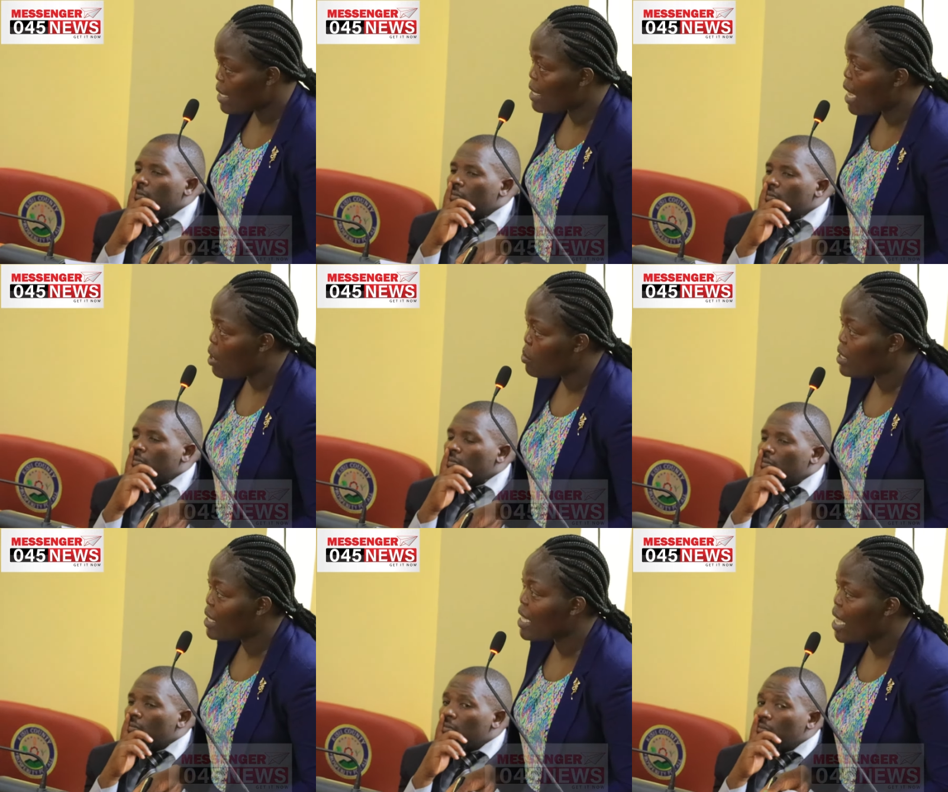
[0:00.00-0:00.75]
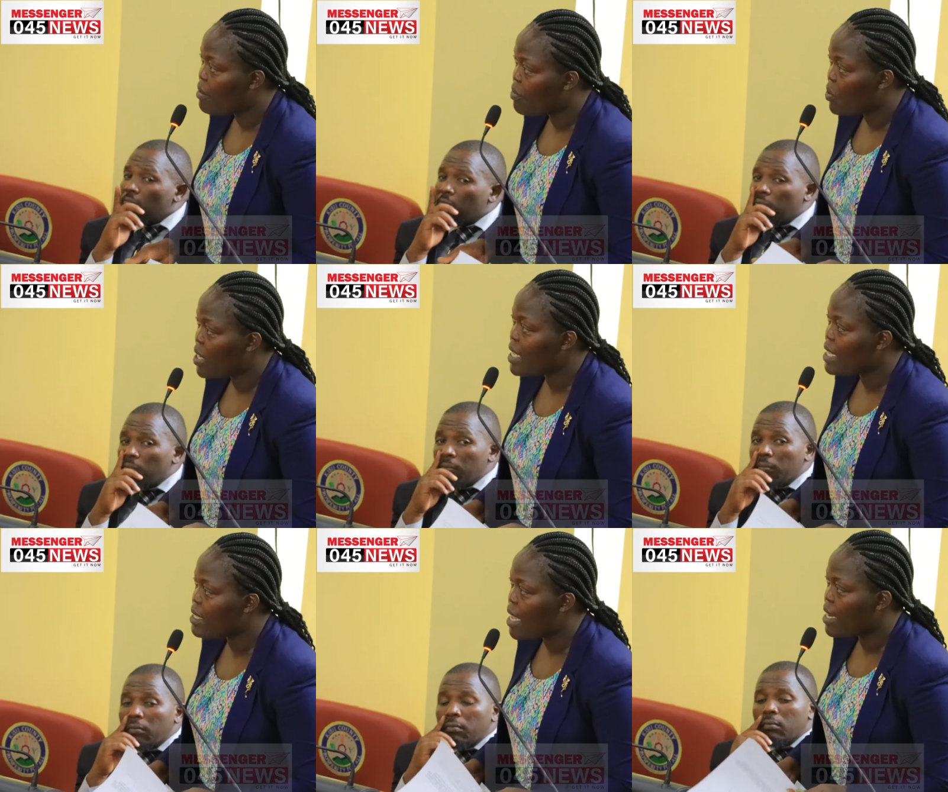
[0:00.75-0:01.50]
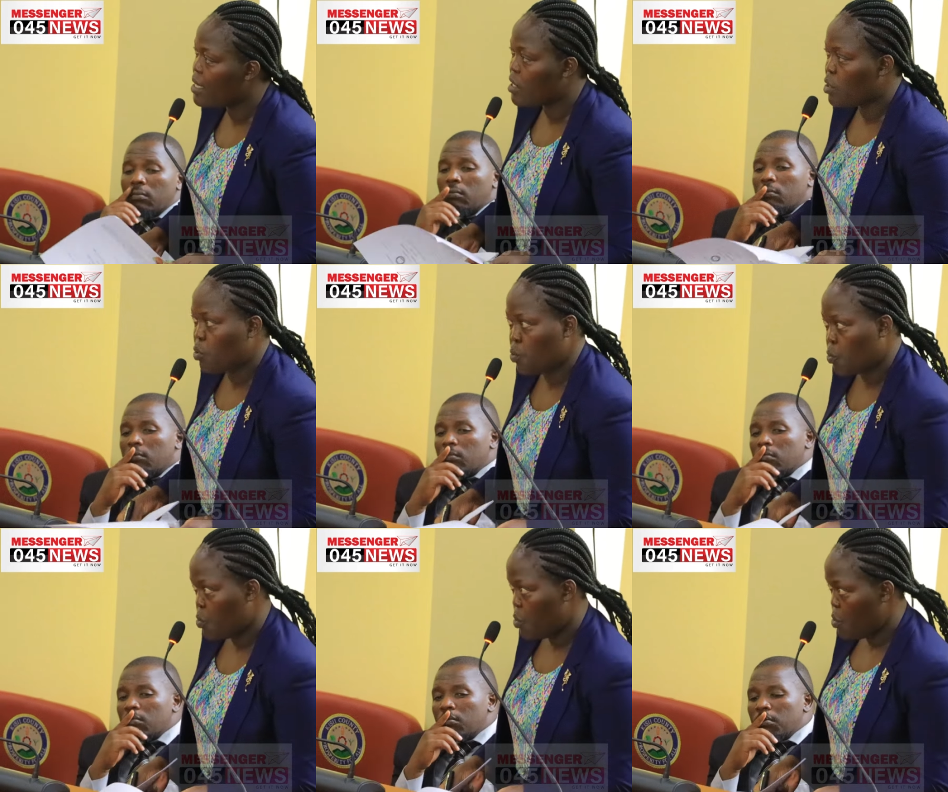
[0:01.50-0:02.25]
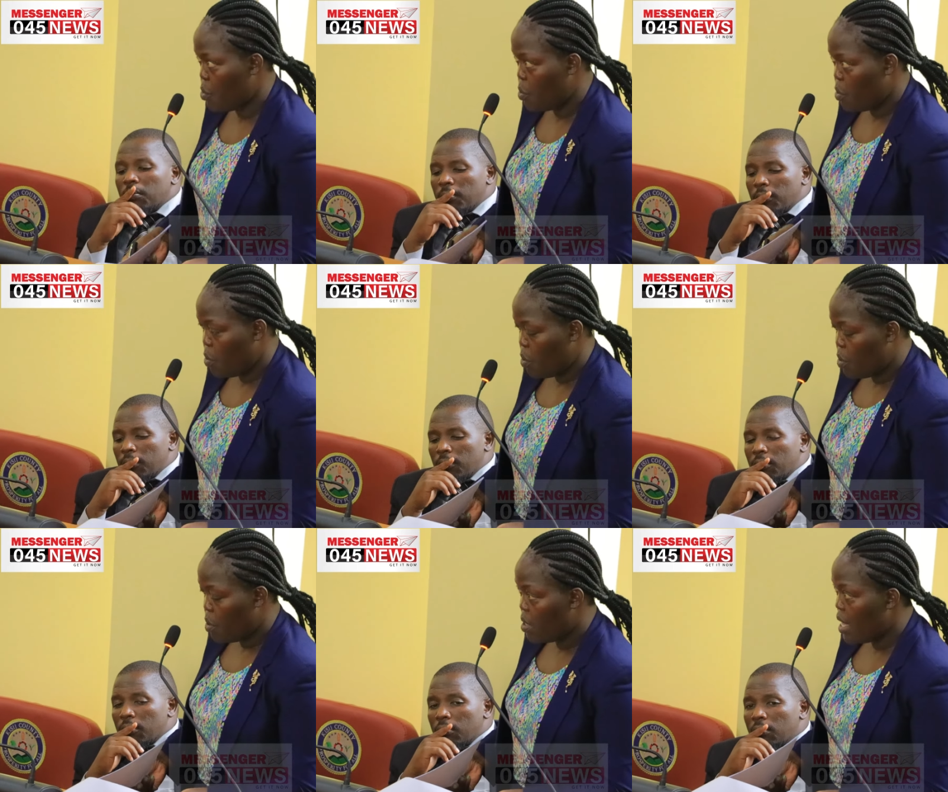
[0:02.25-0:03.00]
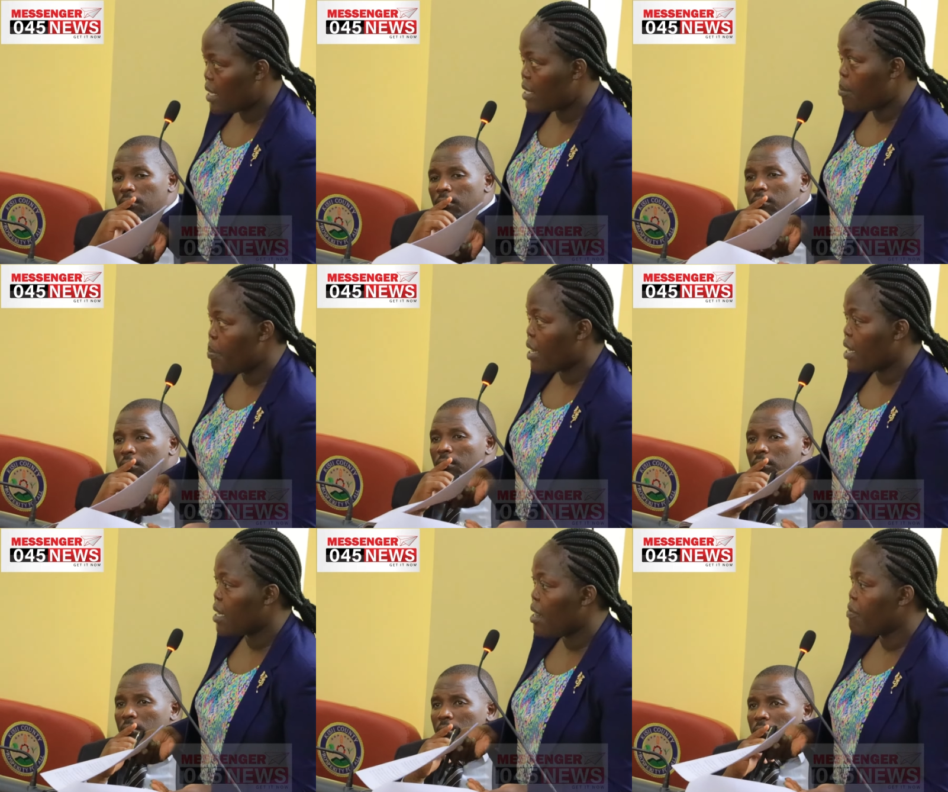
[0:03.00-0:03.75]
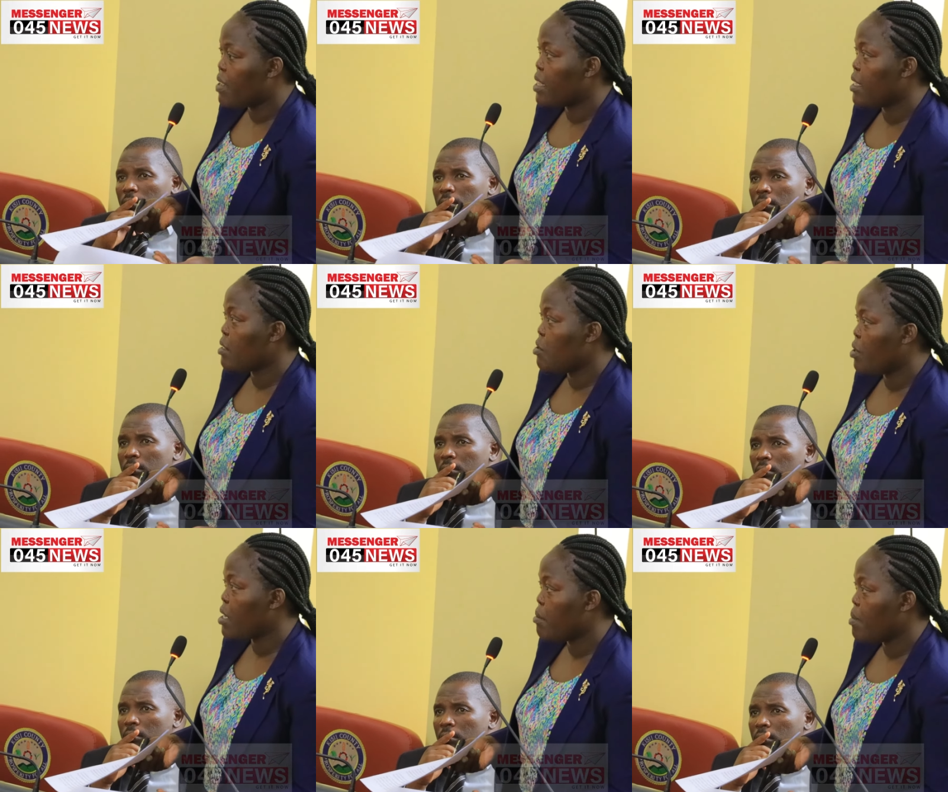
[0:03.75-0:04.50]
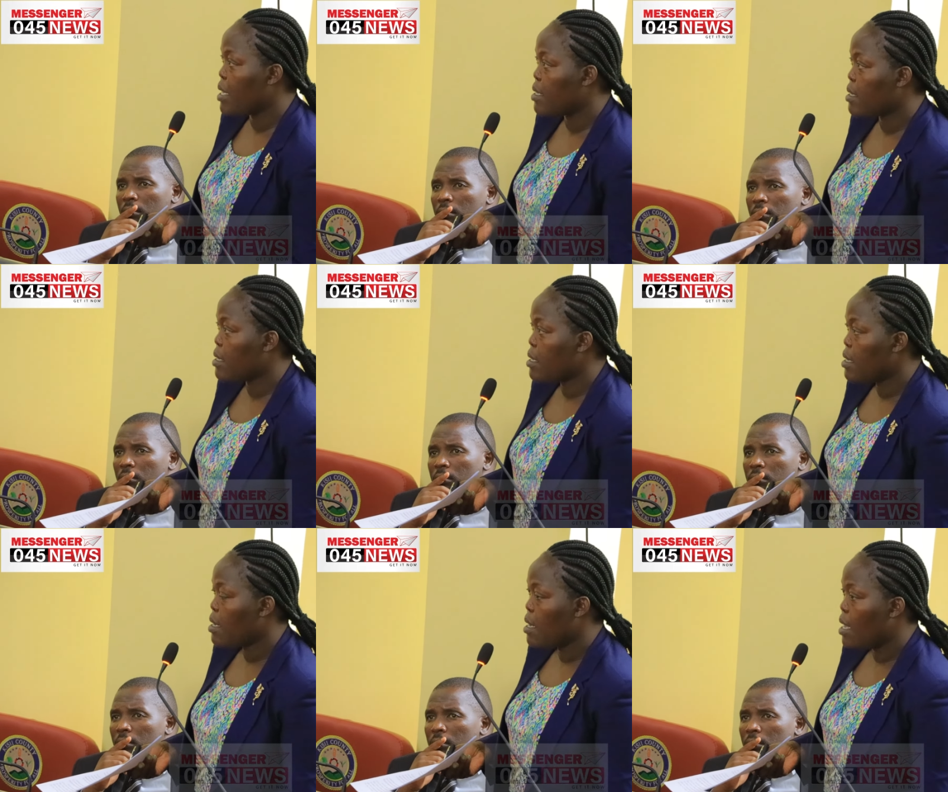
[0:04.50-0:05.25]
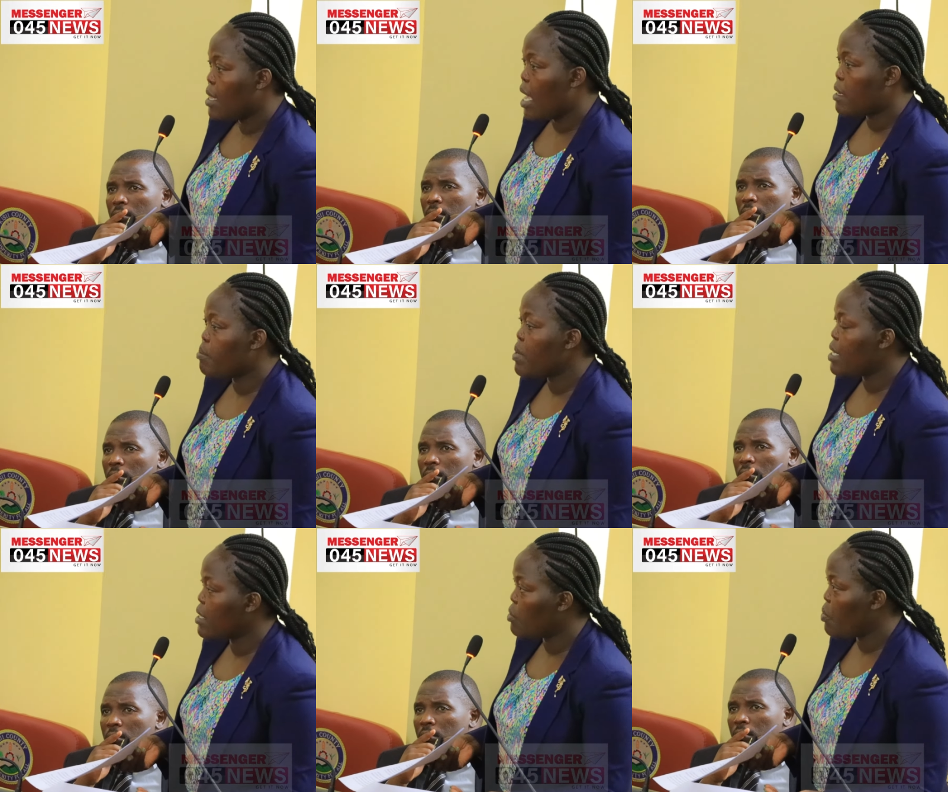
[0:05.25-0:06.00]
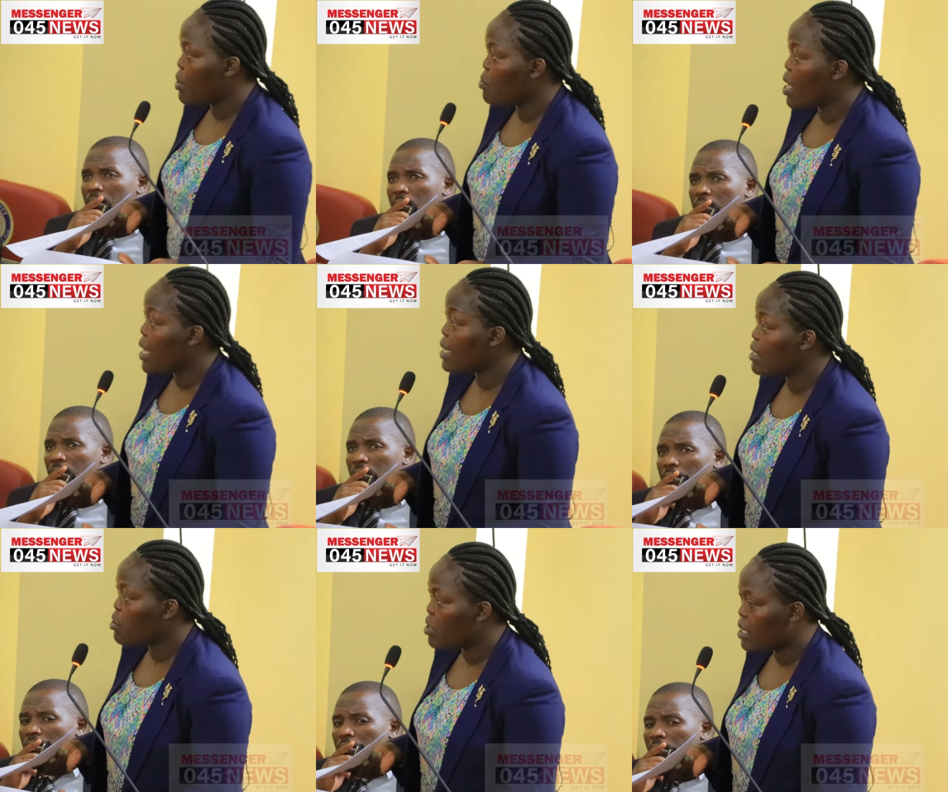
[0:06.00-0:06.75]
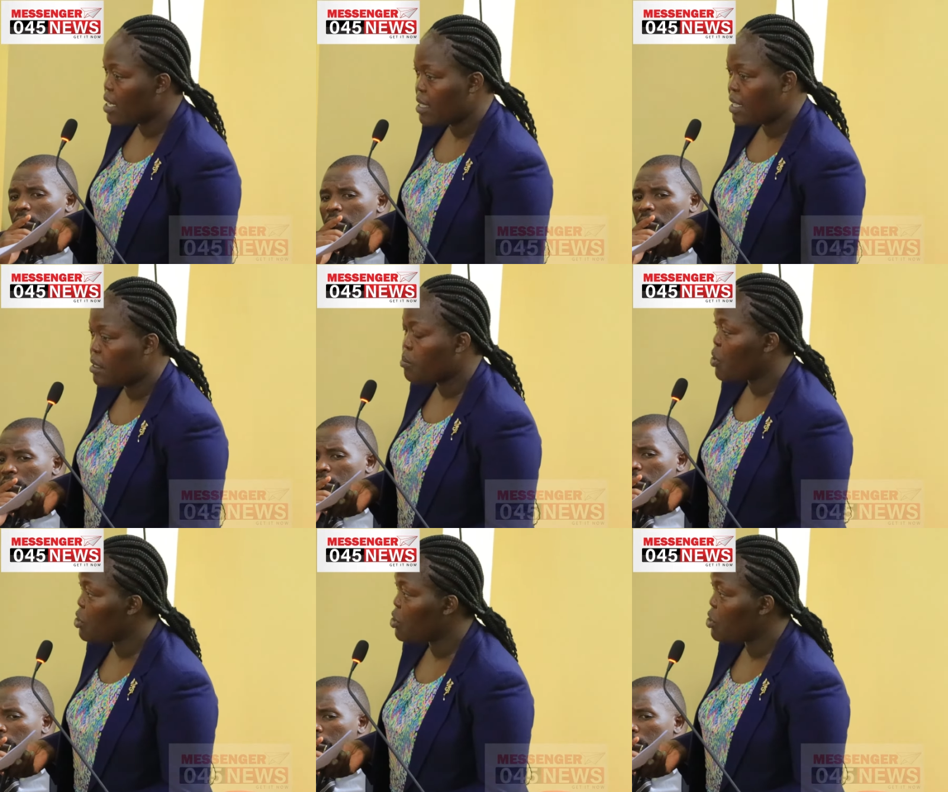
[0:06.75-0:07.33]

Speaker 1: this House therefore decides to. That's a paragraph in this document. And that means when we are exhausting this